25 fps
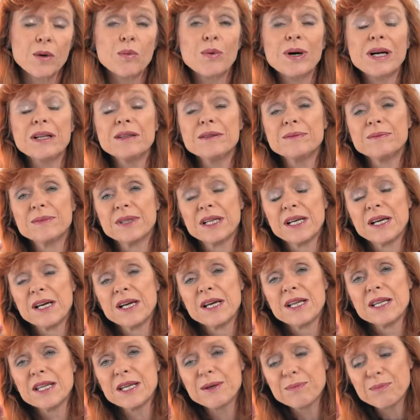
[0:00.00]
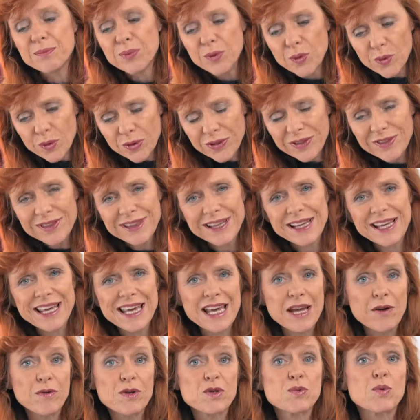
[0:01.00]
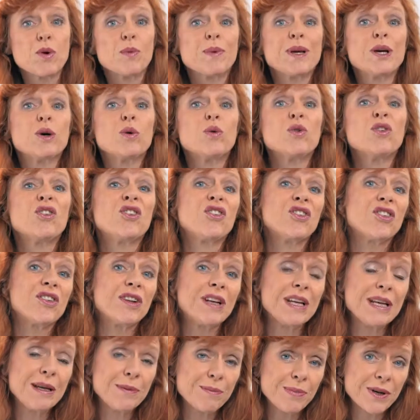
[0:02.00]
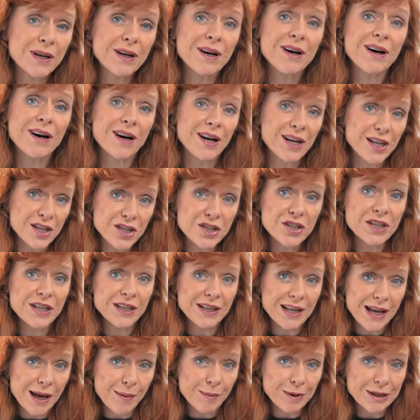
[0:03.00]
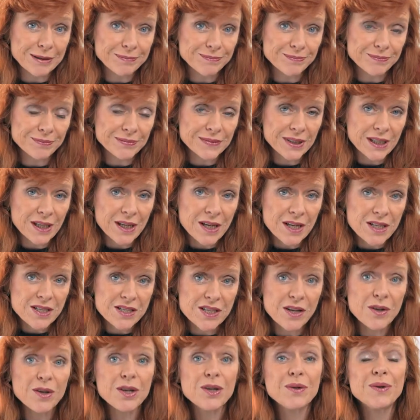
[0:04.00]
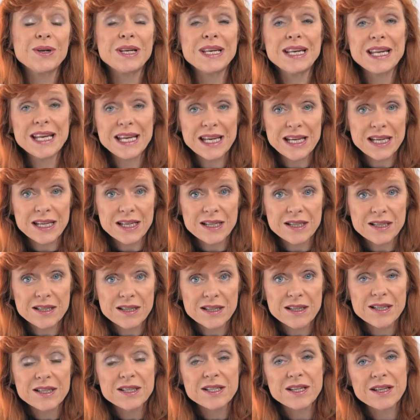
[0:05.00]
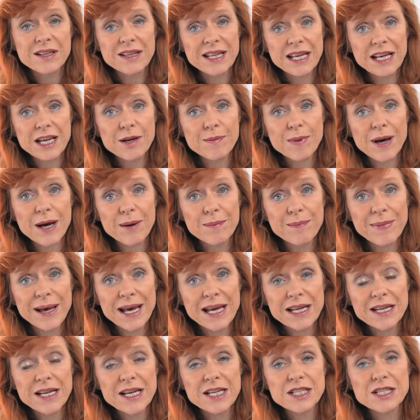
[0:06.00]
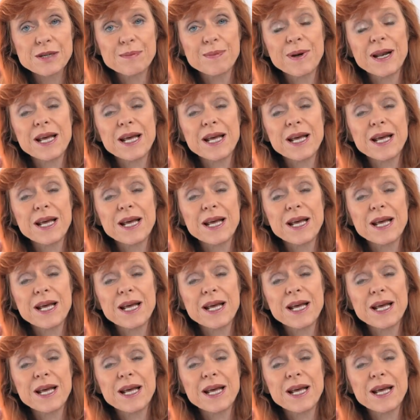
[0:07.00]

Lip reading: Well, the important thing here is what we call sleep hygiene, Emma. So you need to think about bed as a